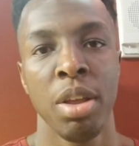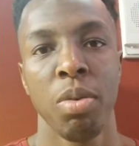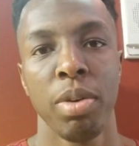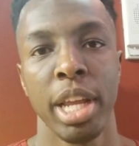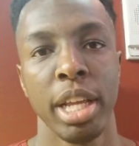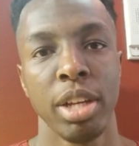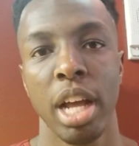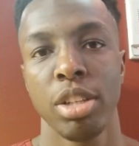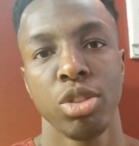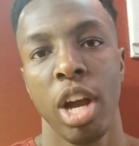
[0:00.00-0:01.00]
We
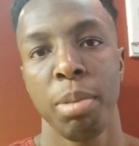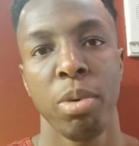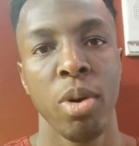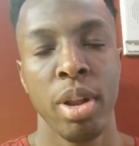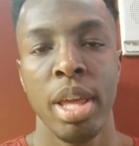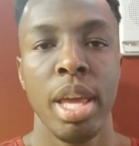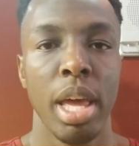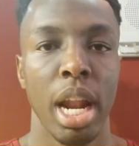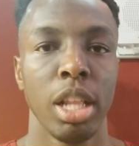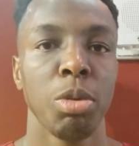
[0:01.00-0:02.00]
got the drawing board,
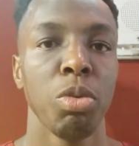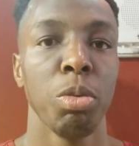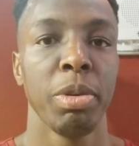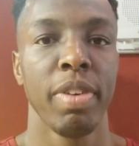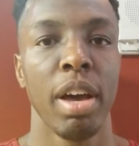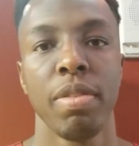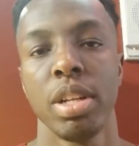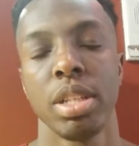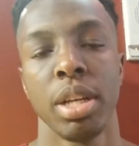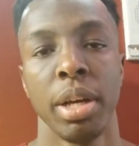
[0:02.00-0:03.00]
and I think we'll be fine for
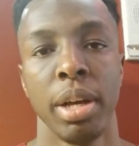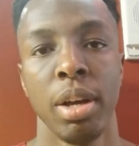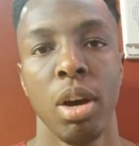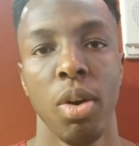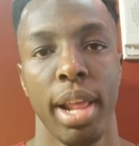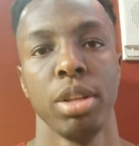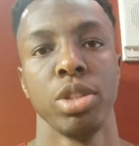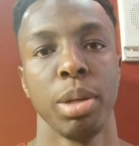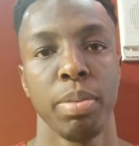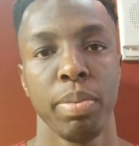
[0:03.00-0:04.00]
this Orlando trip.